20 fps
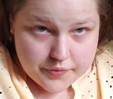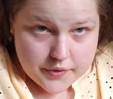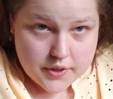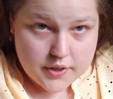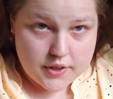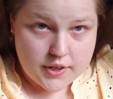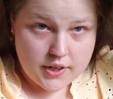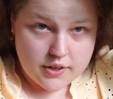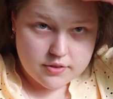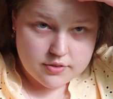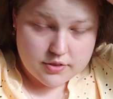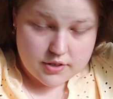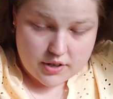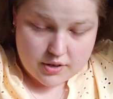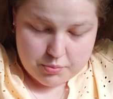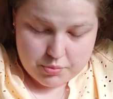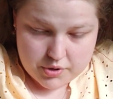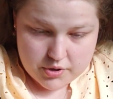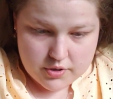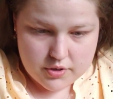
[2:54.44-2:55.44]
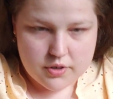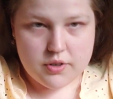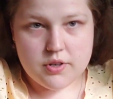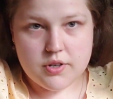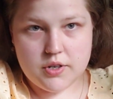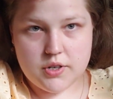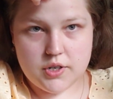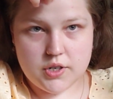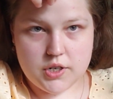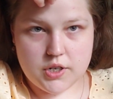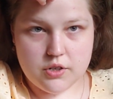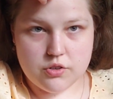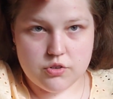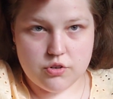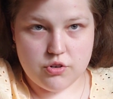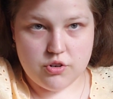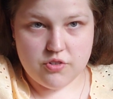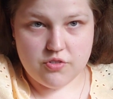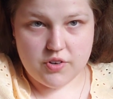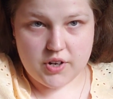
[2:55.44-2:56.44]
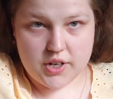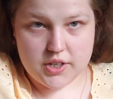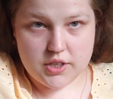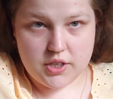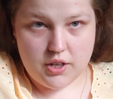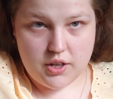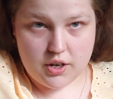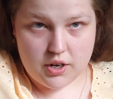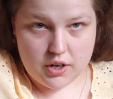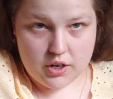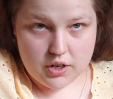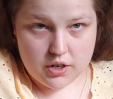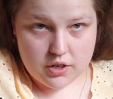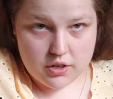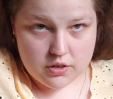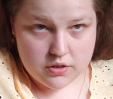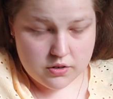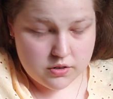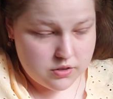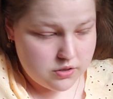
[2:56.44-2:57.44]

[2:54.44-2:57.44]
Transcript: Next step is to divide the hair.